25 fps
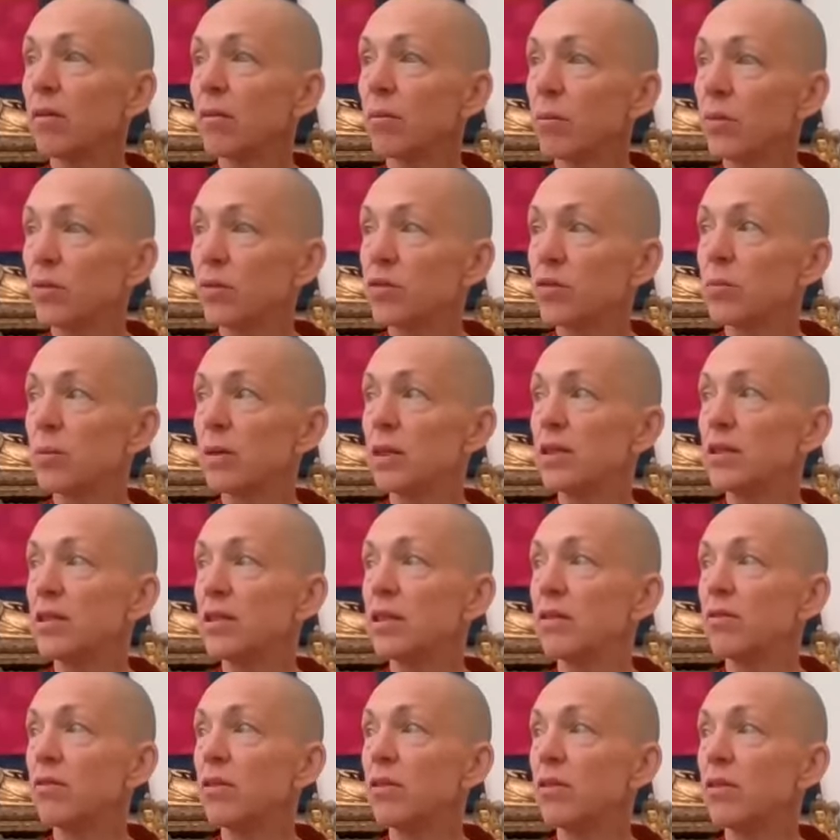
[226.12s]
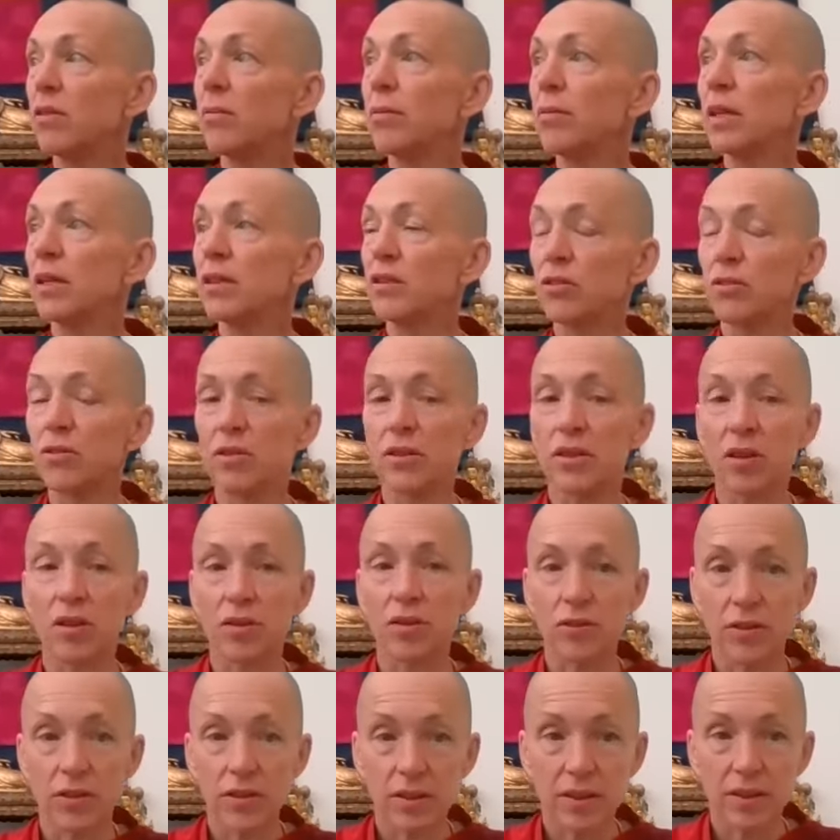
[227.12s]
possibility of limitless
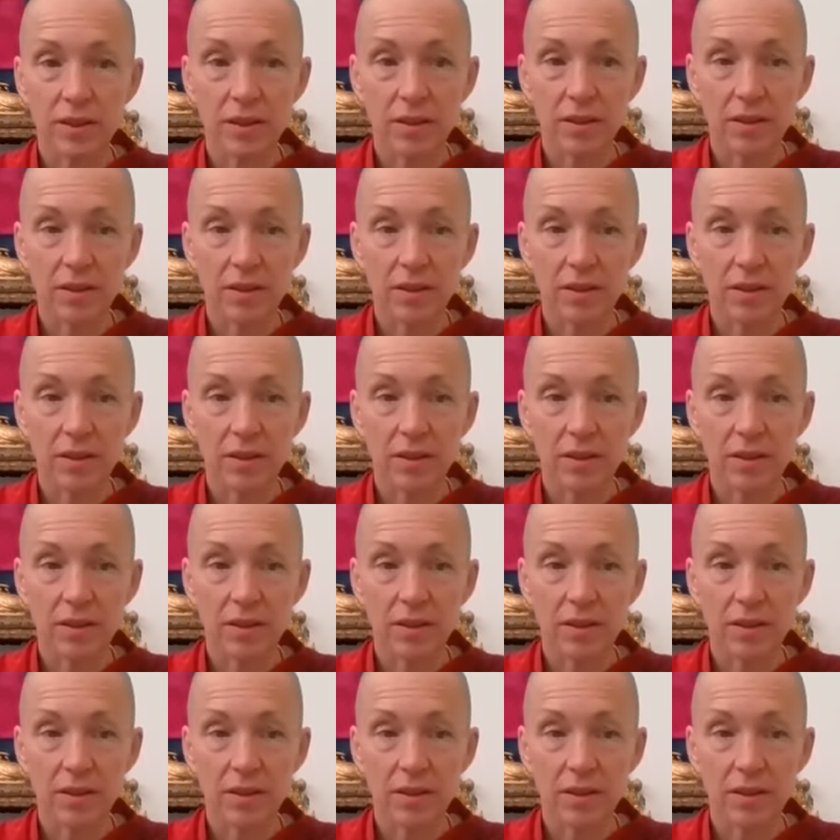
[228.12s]
results.